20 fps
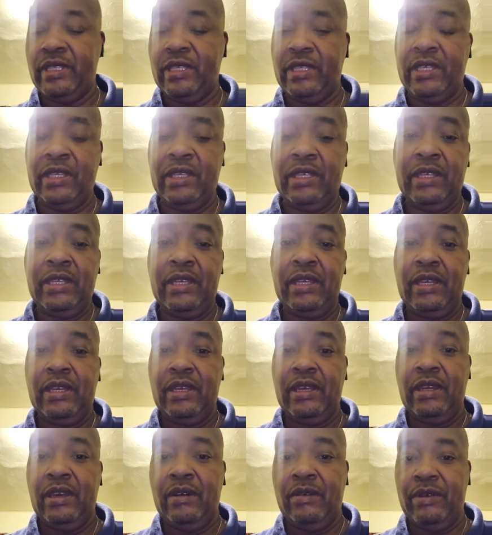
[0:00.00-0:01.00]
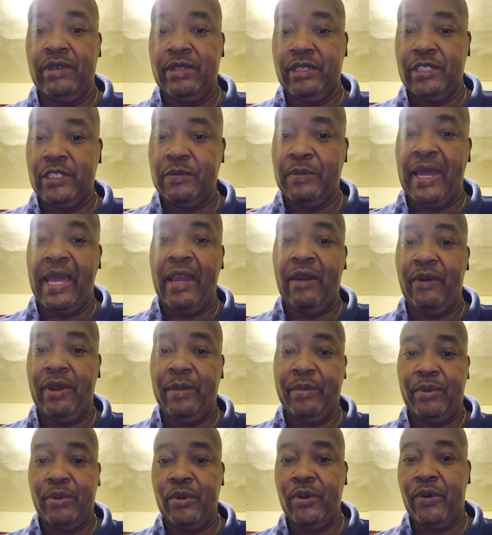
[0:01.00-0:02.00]
the with the
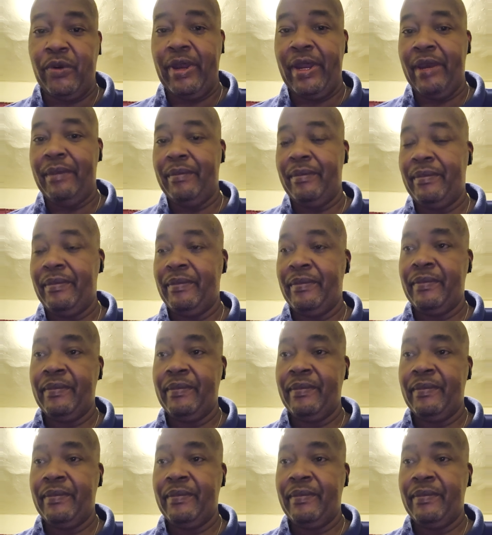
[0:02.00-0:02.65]
spyware program